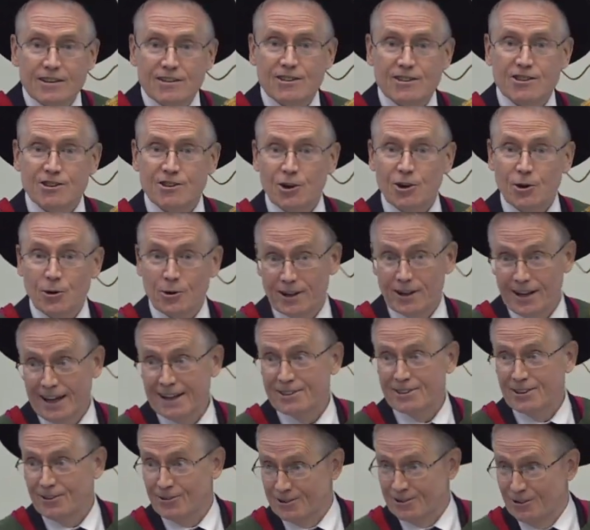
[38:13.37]
so
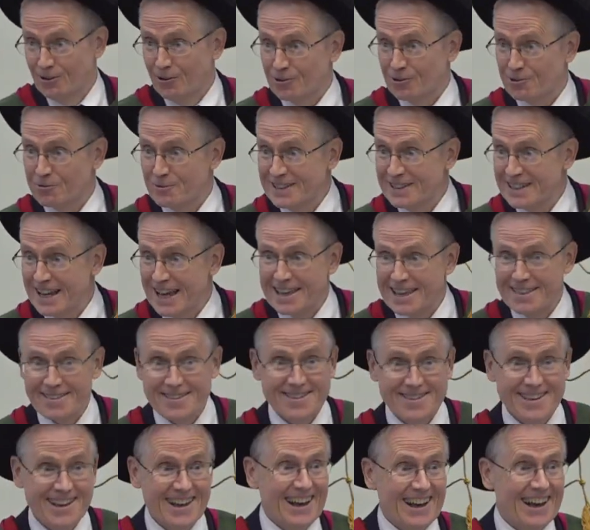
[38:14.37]
like those lost
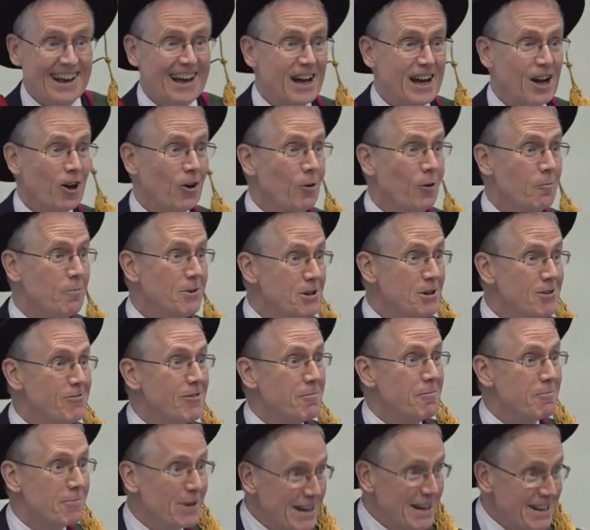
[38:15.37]
weekends, uh, I hope you
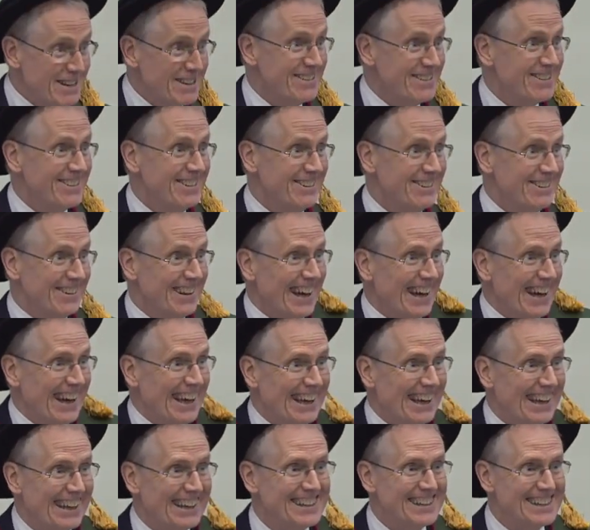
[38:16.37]
have a brilliant uh,
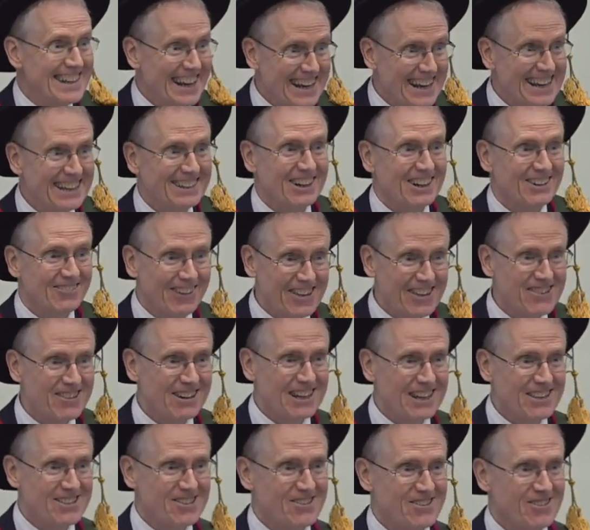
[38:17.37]
day.
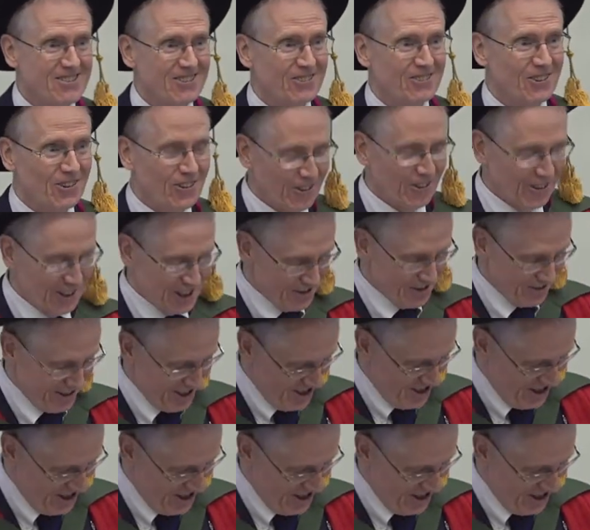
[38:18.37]
Congratulations on all you've